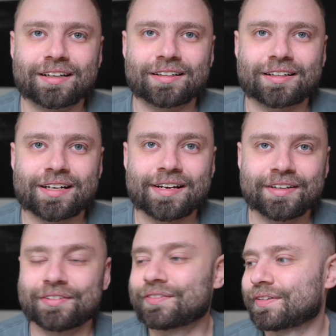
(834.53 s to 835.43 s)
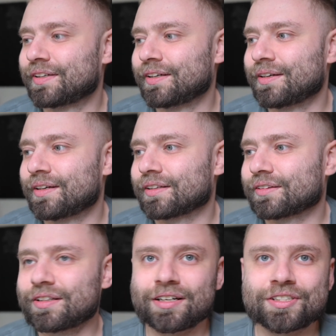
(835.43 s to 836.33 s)
kind of
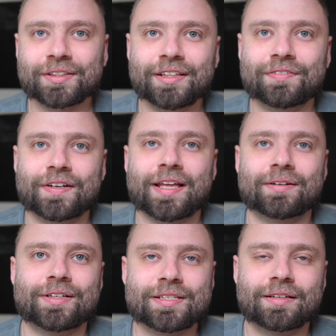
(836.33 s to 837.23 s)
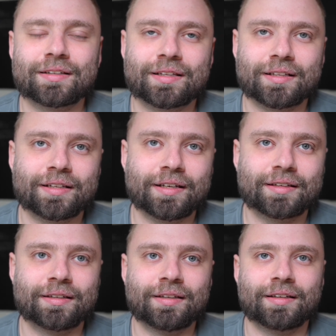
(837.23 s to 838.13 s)
largely for that reason, that
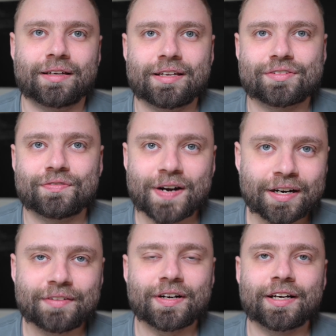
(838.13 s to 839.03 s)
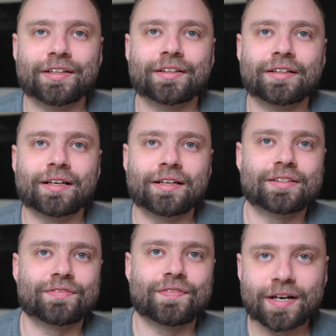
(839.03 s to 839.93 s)
like it's very, very good and
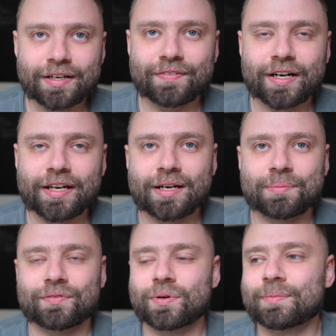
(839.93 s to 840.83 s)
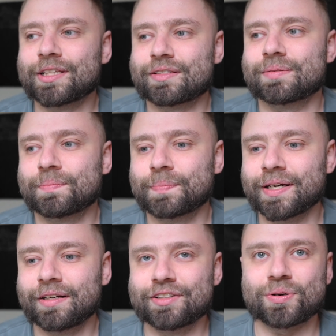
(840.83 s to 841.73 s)
it's very, very high performance, but it's